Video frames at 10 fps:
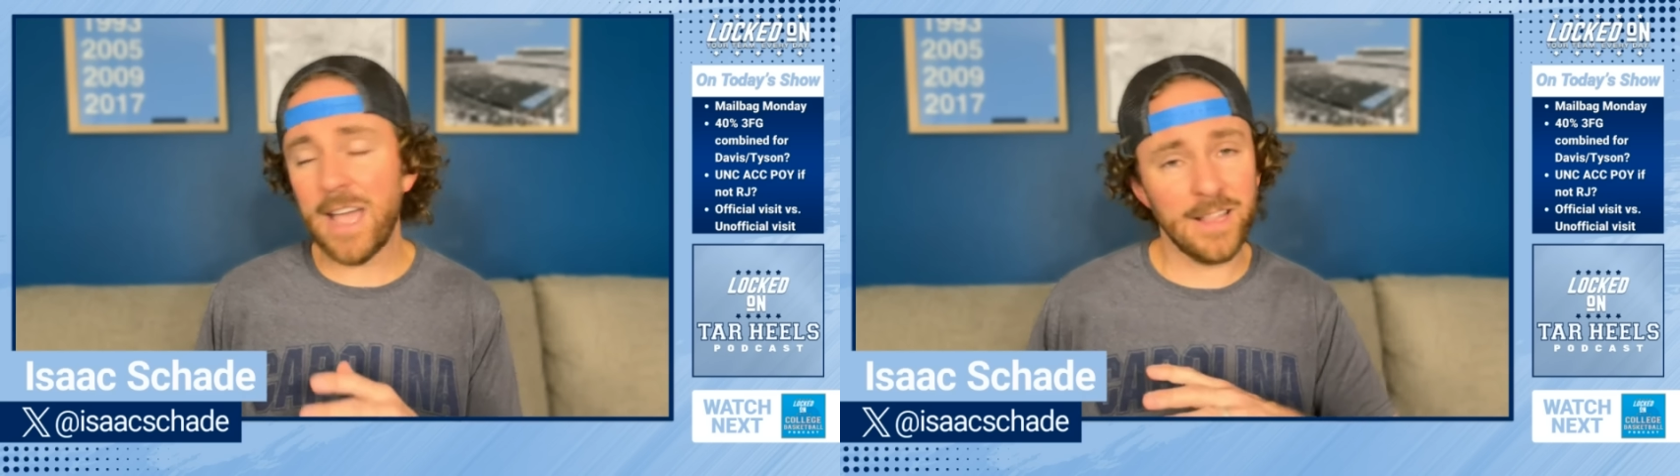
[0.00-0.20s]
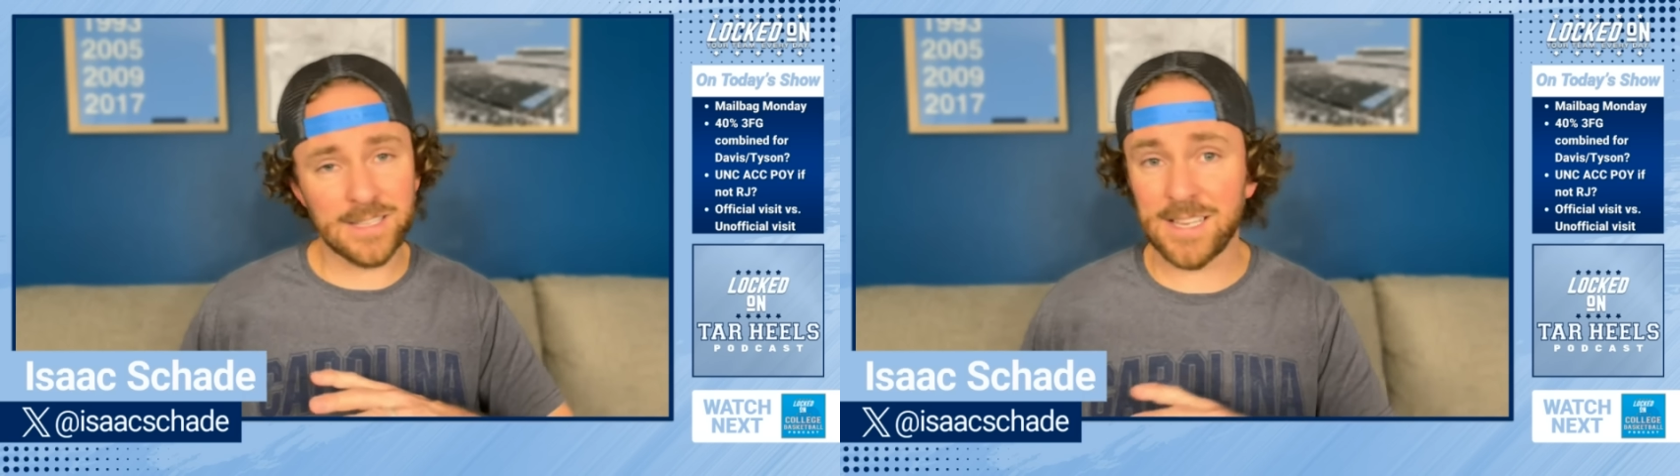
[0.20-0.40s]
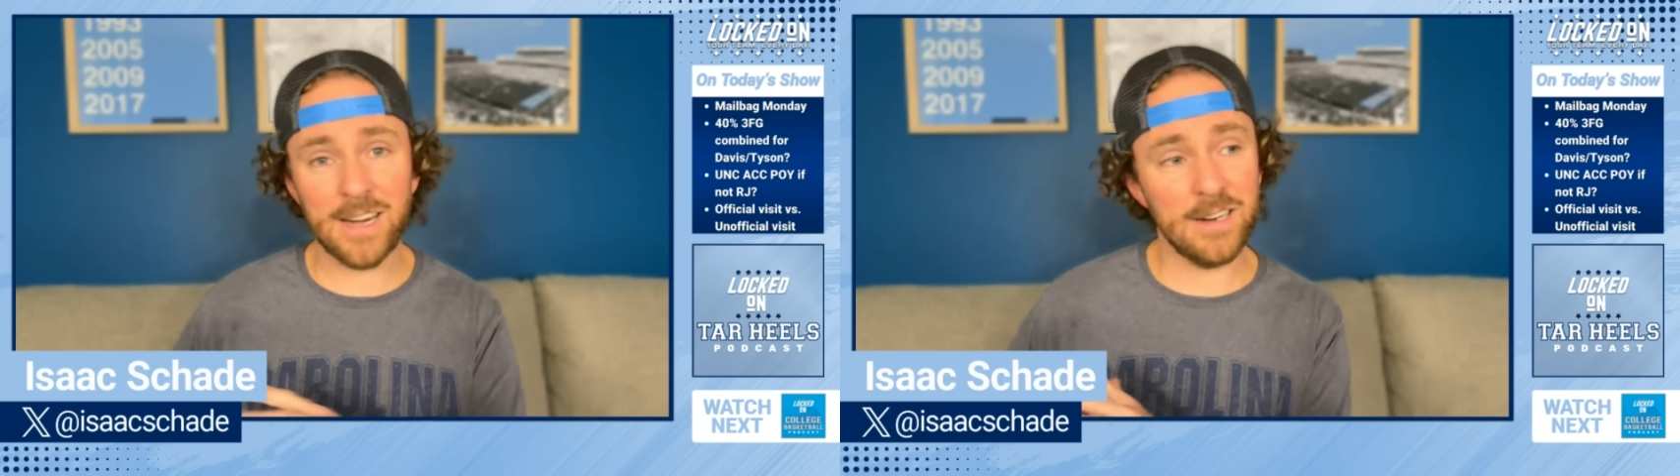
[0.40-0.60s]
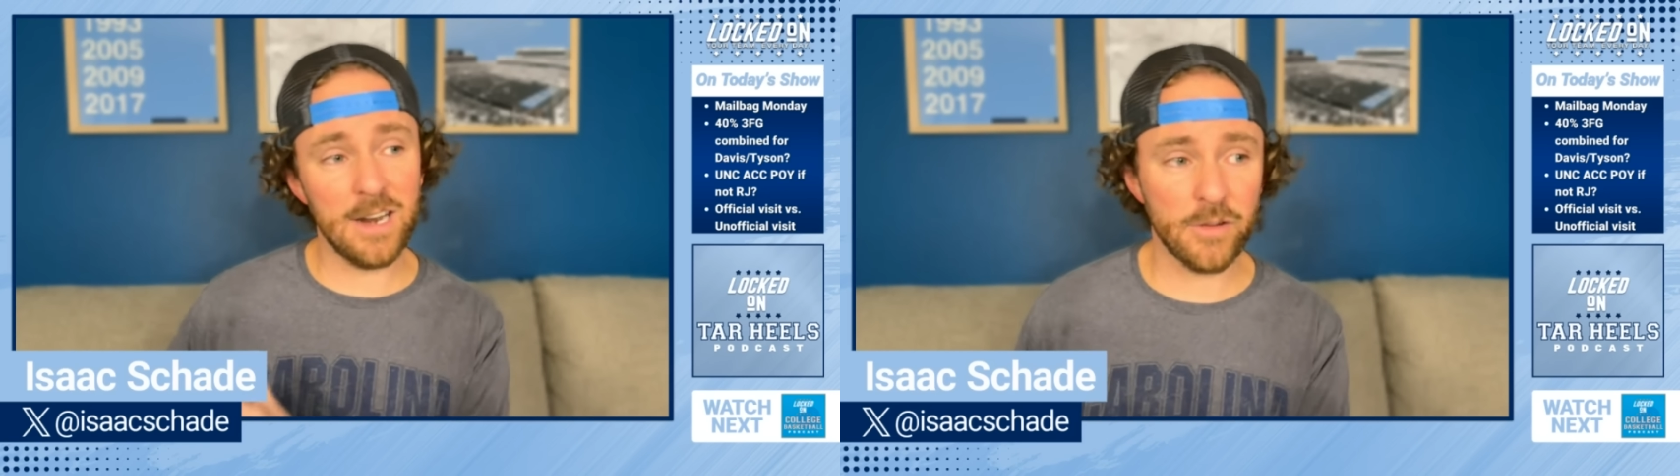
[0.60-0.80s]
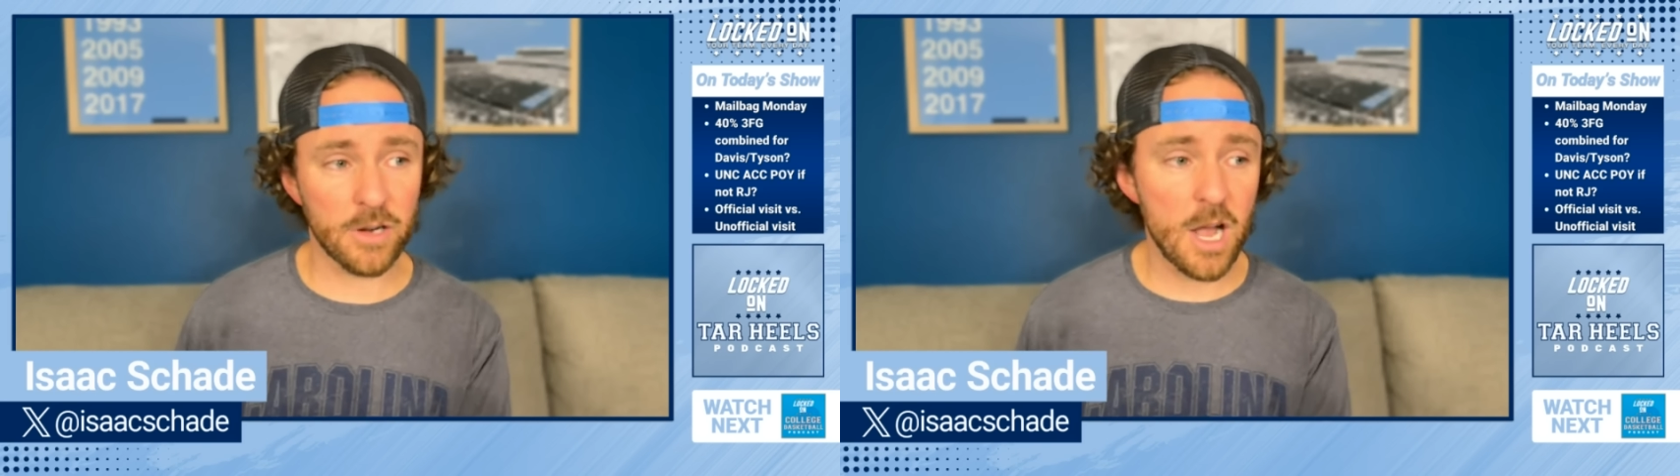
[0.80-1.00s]
let's sign
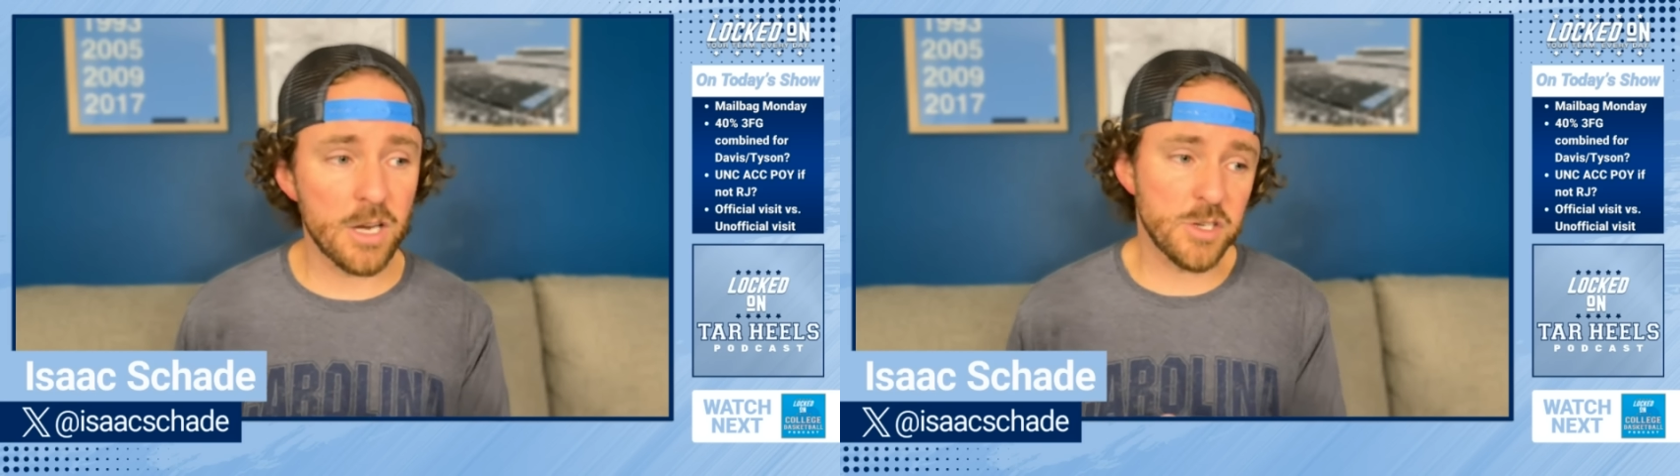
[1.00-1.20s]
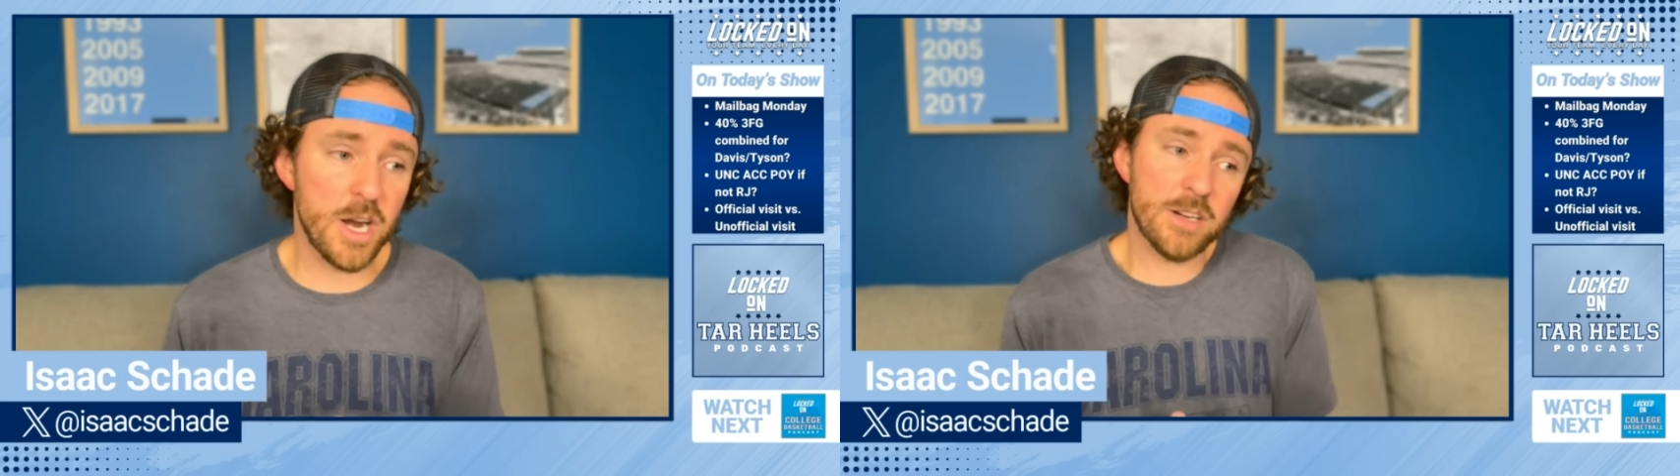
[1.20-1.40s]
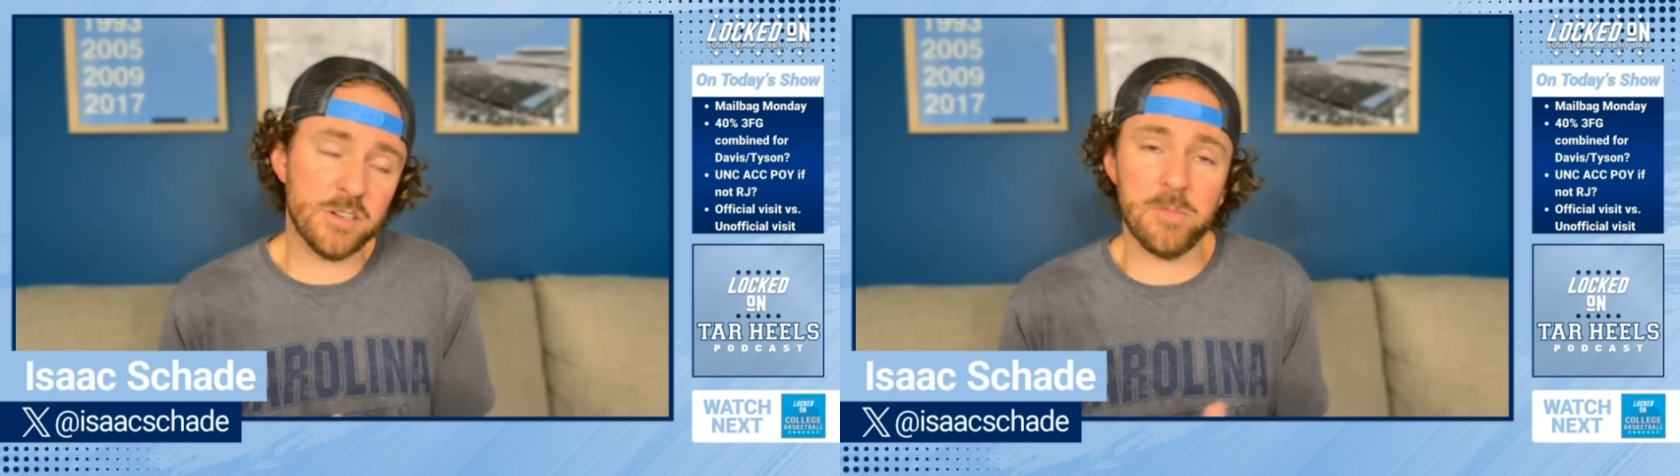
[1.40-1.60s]
another contract,